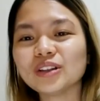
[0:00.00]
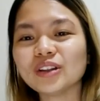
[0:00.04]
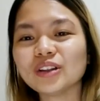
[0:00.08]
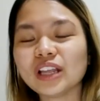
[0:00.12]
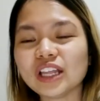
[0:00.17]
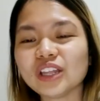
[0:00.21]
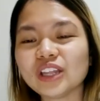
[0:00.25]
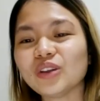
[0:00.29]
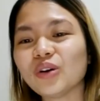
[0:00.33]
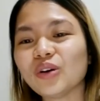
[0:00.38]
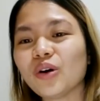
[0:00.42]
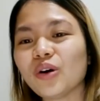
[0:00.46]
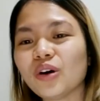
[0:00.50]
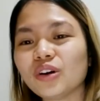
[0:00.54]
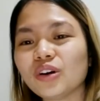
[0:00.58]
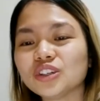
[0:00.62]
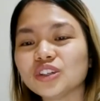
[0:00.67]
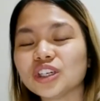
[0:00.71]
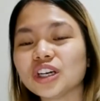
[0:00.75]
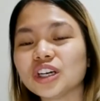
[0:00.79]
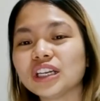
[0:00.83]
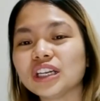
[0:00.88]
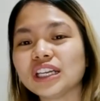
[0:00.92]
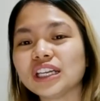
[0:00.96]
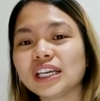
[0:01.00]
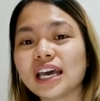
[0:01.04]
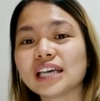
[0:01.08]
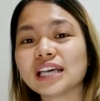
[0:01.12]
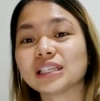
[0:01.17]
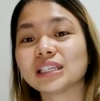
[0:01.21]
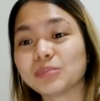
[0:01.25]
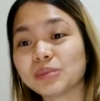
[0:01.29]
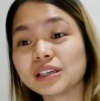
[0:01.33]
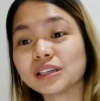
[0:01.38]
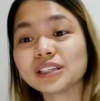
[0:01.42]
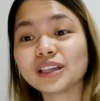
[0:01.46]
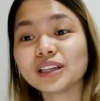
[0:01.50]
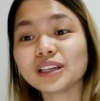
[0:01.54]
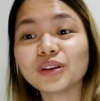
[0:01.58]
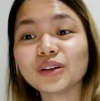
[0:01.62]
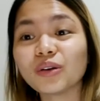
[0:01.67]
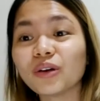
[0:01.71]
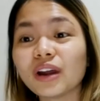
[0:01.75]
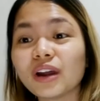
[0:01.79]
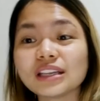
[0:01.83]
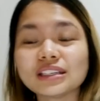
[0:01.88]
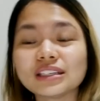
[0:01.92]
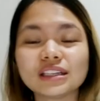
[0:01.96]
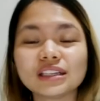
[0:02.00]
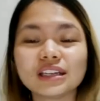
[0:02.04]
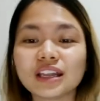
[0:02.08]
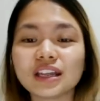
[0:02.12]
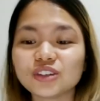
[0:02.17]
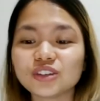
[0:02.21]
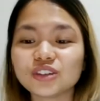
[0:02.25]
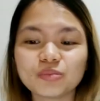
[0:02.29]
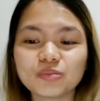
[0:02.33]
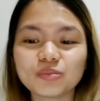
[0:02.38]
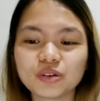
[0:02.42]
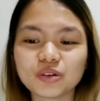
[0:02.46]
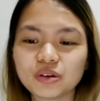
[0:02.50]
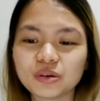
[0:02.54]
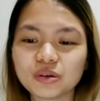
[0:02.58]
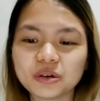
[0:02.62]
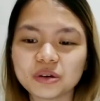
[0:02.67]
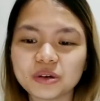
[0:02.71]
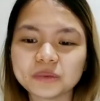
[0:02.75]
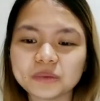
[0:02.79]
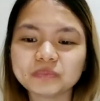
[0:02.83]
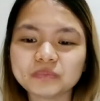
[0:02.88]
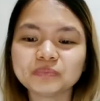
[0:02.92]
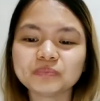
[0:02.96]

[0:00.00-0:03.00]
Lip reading: in your journey as a person or as an entrepreneur.